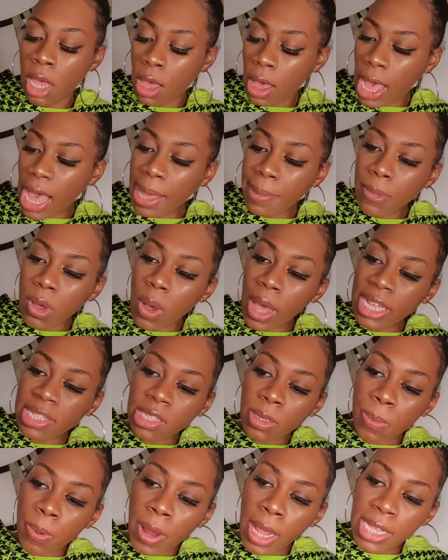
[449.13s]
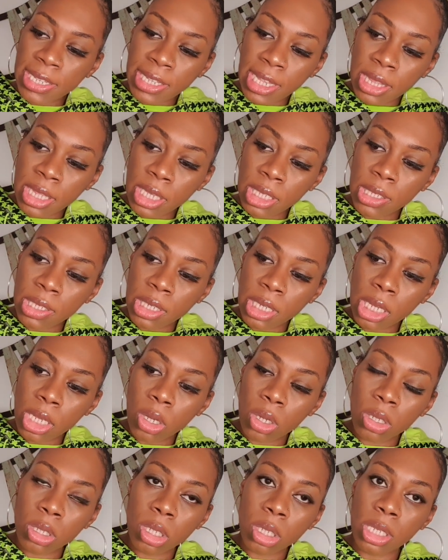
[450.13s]
I'm quite surprised that this
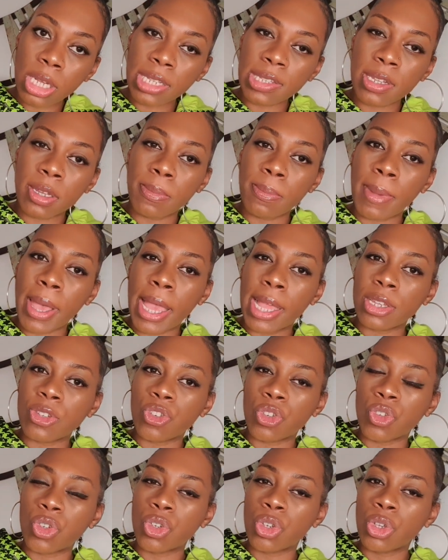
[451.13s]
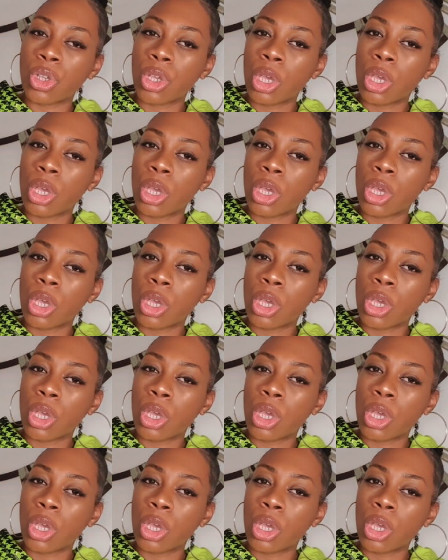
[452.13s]
neon doesn't match